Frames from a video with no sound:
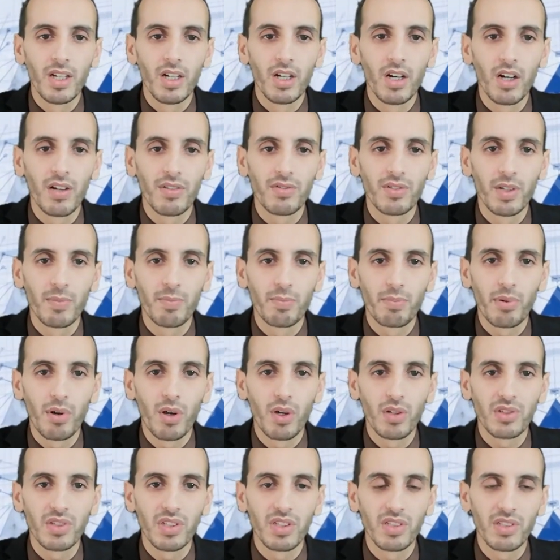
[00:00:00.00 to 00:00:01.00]
of the
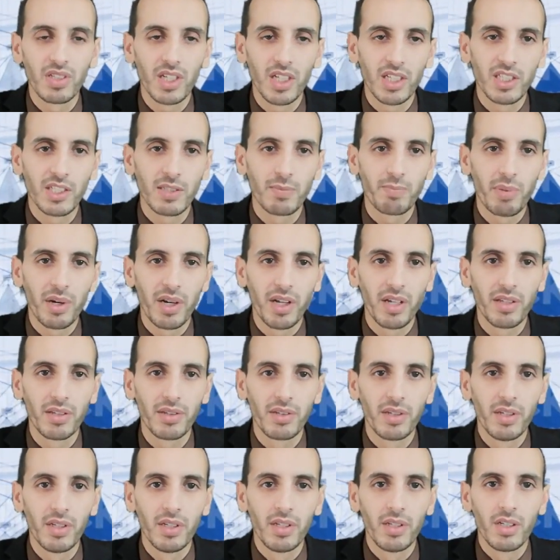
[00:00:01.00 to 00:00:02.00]
process are
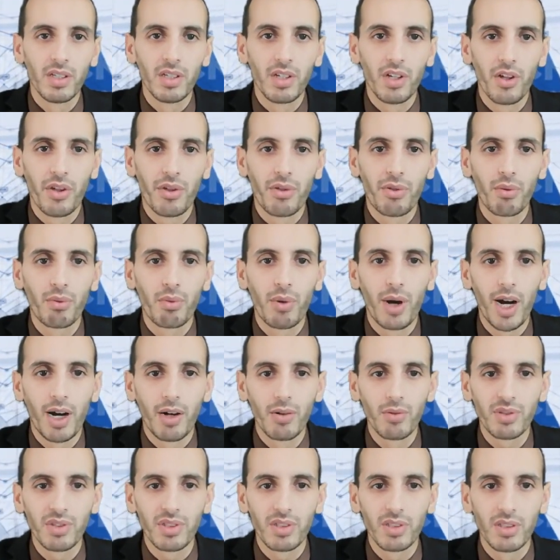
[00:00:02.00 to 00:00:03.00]
spread
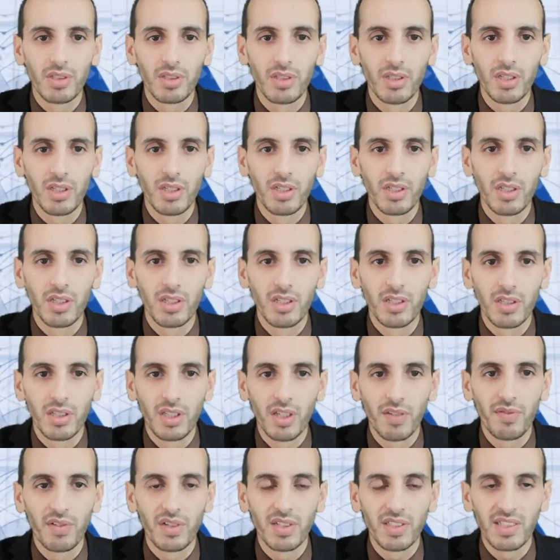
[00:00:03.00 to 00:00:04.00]
throughout the
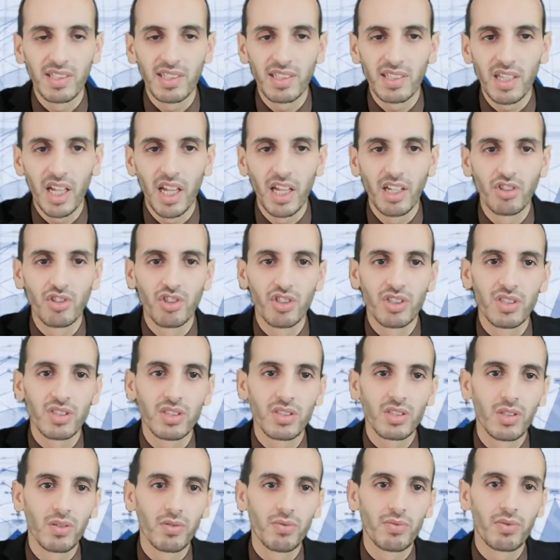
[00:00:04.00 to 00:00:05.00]
different stages.
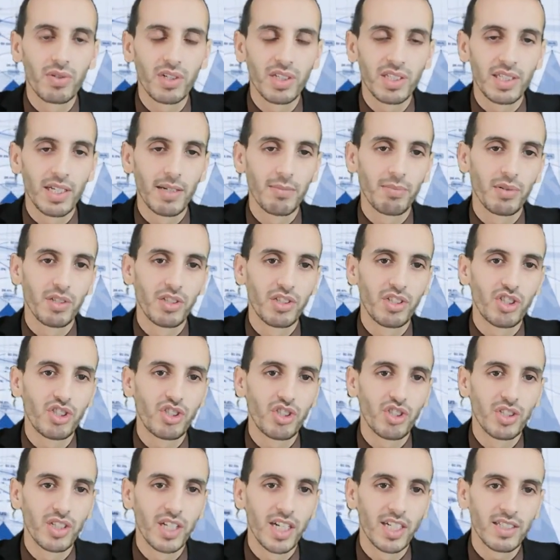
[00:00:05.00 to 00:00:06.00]
So for example,
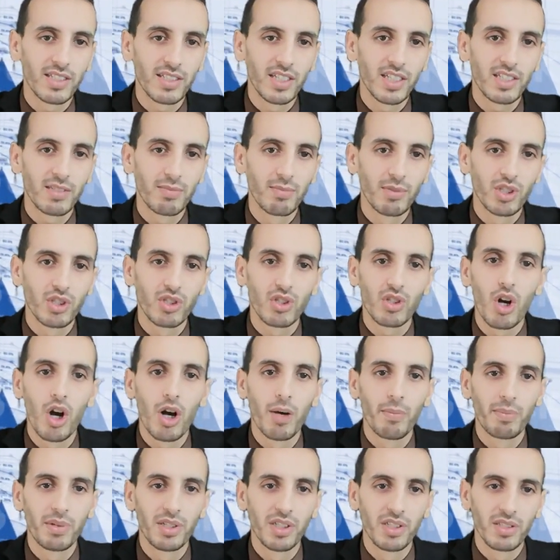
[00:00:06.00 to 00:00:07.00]
initial assessment
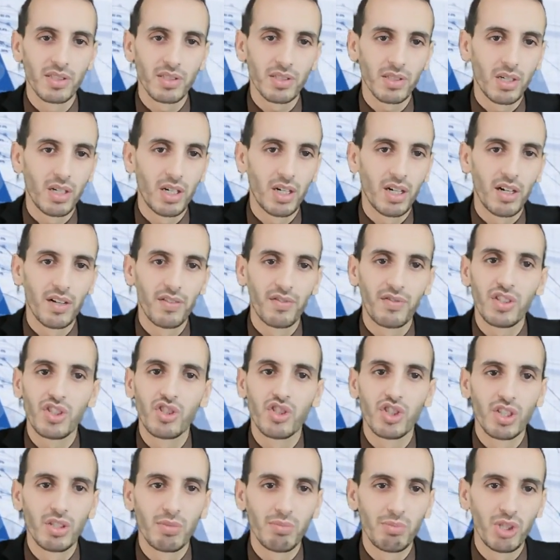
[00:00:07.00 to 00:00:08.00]
components are
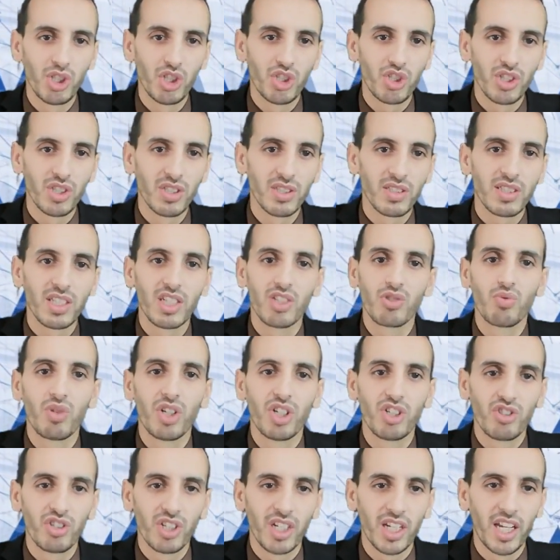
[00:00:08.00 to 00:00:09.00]
vision and mission,
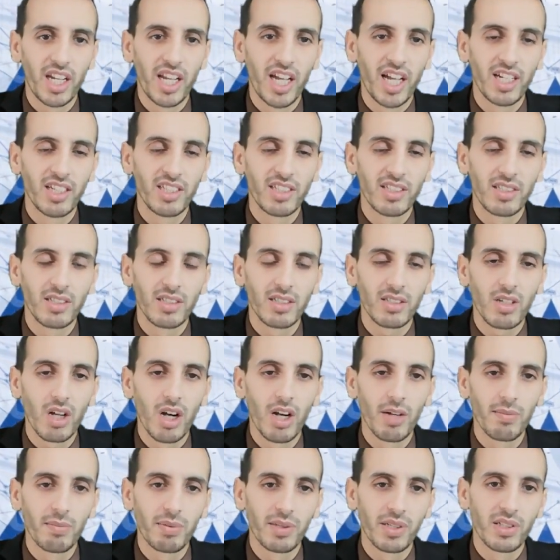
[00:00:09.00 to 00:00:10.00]
situation analysis
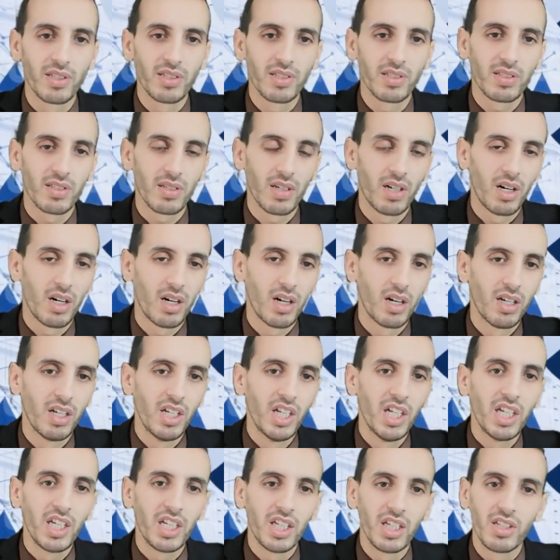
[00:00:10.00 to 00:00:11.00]
components are
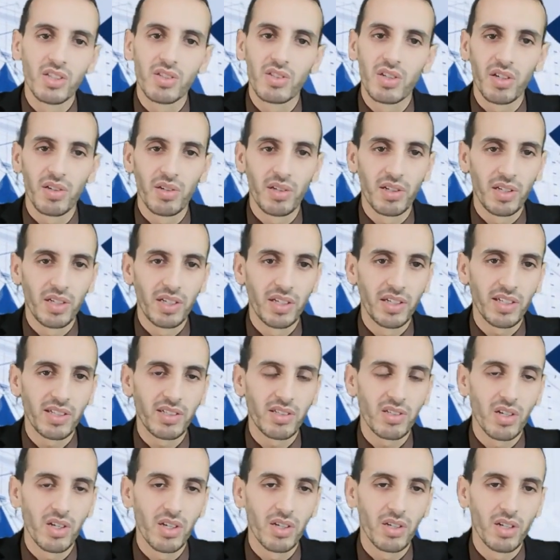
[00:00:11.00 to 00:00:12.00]
internal and
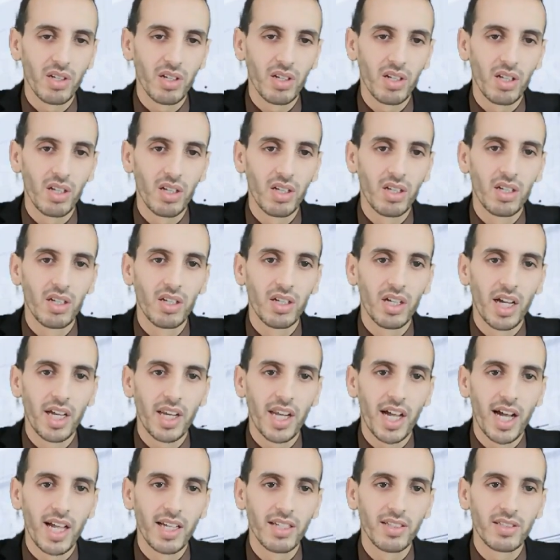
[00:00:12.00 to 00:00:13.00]
external
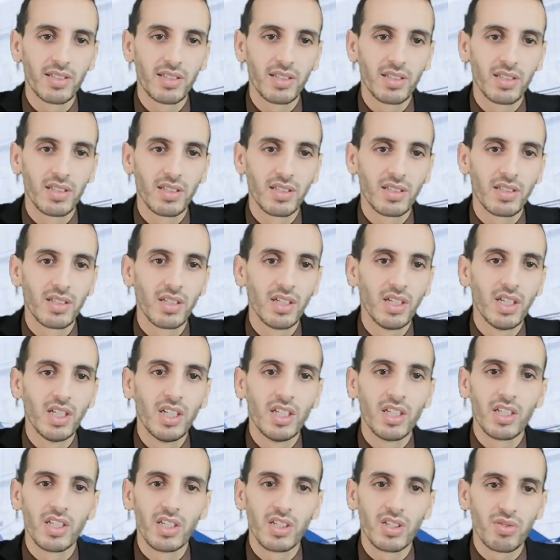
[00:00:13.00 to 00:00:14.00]
analysis.
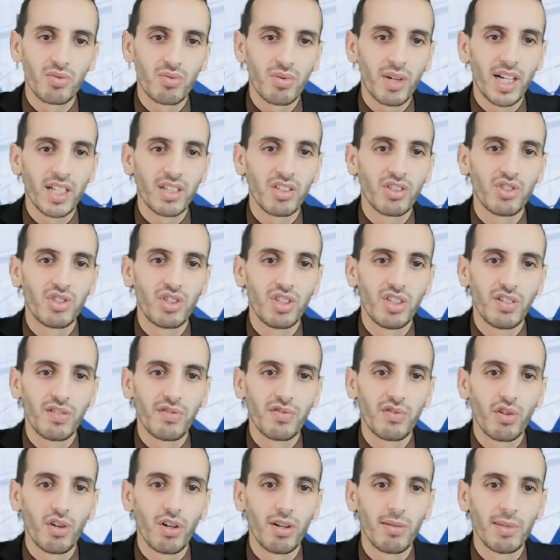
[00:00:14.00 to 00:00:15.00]
Strategy
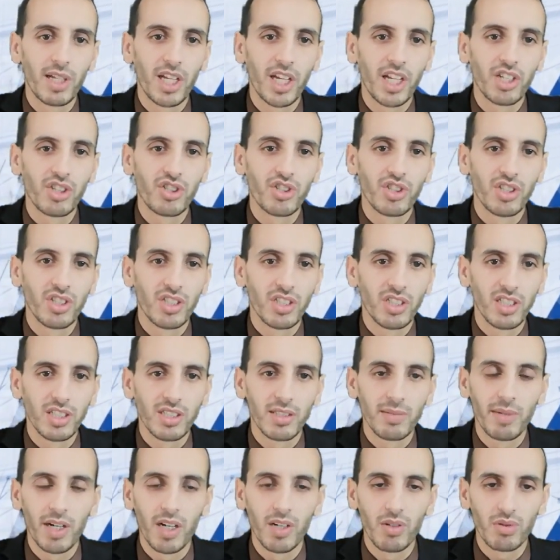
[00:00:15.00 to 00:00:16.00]
formation
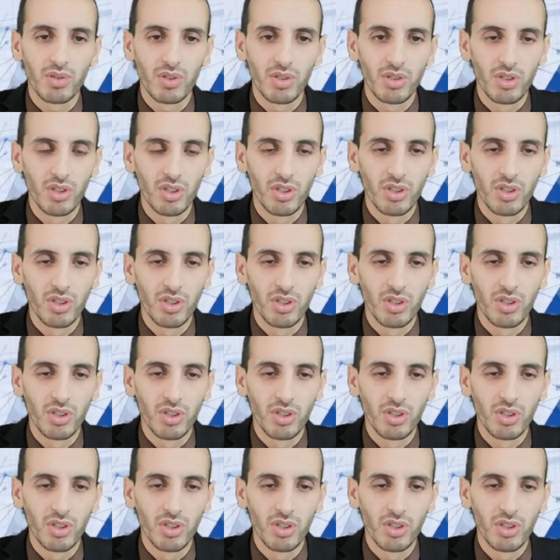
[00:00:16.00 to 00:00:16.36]
is about